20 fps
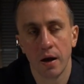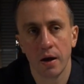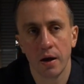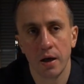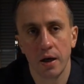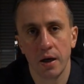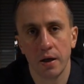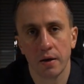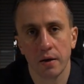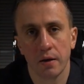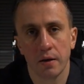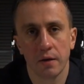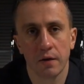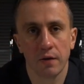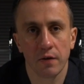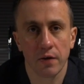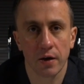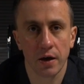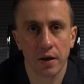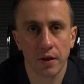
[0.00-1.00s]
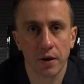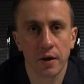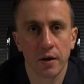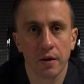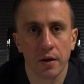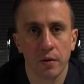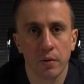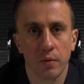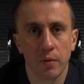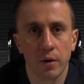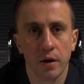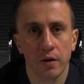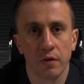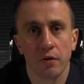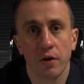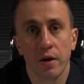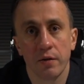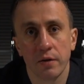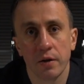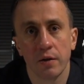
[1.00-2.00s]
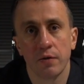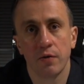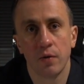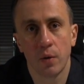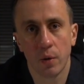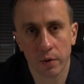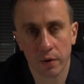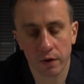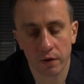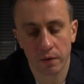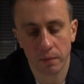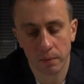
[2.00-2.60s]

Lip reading: and I think that we are driving it forward.